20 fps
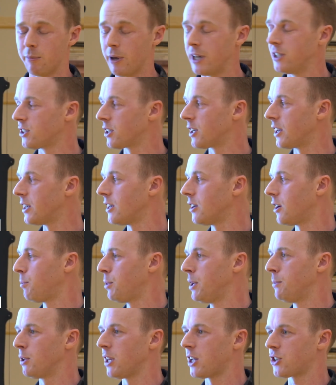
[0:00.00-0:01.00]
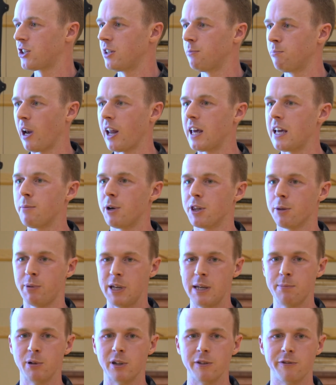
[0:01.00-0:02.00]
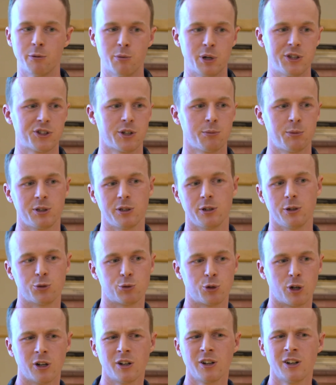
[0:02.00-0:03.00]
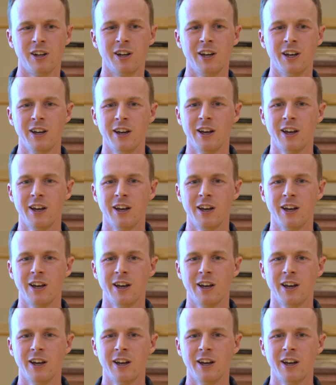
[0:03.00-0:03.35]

amazingly, are people actually blame other people for when something goes wrong.